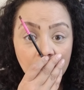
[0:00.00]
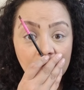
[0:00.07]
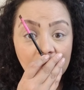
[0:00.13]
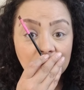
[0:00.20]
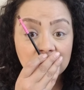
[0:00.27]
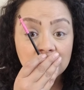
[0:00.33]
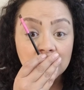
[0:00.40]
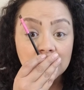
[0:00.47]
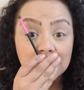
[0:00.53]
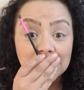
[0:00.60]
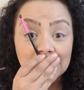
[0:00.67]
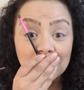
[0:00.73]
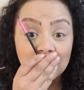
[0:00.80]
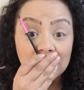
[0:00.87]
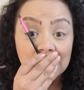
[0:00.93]
and do the
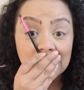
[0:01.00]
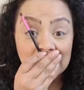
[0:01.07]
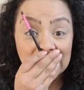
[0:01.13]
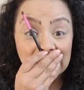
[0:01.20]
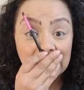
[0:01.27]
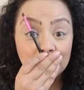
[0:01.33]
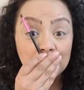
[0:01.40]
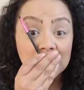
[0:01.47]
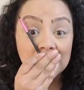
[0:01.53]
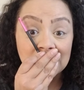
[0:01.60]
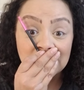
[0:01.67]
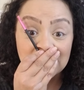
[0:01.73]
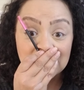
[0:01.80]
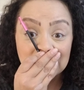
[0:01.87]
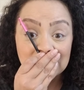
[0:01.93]
same thing up
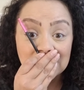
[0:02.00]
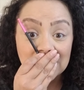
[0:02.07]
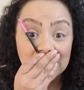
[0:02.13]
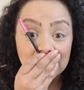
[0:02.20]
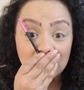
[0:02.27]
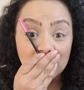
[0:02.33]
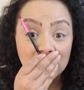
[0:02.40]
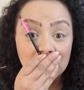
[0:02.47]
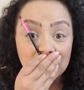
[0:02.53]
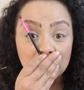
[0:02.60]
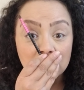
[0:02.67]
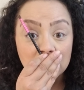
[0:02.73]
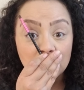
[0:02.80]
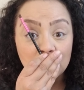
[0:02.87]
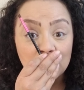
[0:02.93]
against the side of your
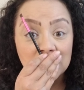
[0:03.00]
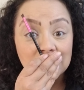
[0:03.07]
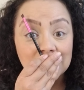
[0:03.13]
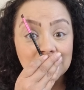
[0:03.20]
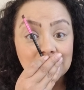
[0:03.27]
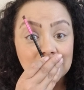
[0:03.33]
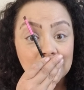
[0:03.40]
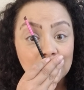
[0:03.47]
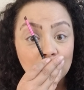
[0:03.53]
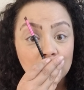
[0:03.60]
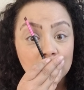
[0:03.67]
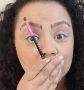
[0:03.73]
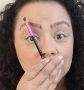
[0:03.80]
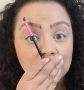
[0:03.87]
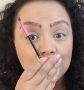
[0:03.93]
nose, but this time
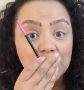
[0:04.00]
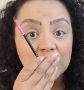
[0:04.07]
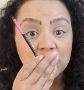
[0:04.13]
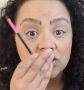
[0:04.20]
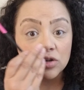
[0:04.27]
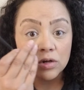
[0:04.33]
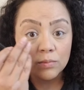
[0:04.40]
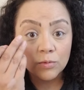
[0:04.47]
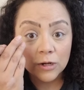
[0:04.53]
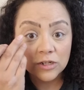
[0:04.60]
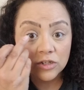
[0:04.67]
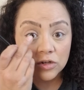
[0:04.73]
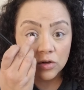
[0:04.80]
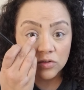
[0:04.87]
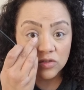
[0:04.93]
you're going to make sure your
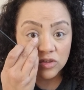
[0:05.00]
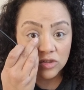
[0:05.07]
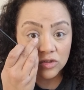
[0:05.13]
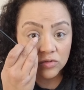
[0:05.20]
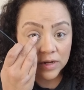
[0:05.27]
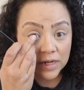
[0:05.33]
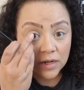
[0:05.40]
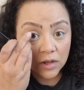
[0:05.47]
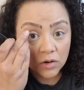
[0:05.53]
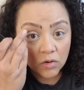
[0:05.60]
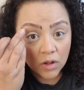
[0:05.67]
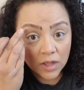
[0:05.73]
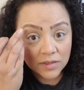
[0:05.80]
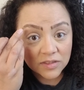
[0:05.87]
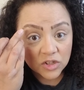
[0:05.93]
brush goes straight
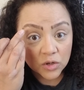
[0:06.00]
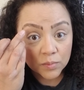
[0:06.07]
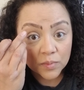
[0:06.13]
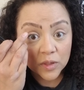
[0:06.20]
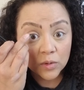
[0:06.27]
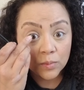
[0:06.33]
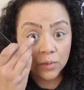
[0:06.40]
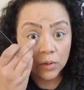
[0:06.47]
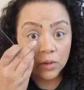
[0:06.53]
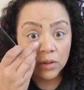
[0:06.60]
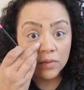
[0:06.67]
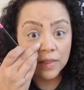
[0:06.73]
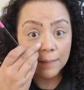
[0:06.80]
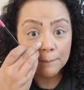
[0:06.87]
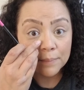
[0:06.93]
across your pupil,
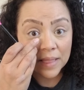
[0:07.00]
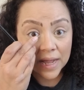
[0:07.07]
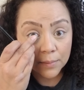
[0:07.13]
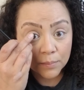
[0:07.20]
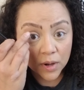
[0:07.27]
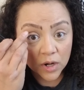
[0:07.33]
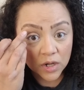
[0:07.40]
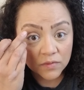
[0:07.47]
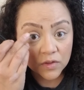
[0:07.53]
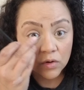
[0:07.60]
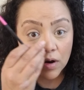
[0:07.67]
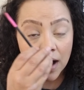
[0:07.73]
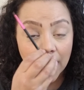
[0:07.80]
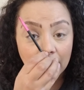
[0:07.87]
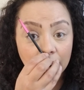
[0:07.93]
that black part of your
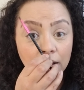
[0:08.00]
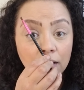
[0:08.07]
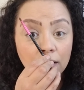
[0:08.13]
eye,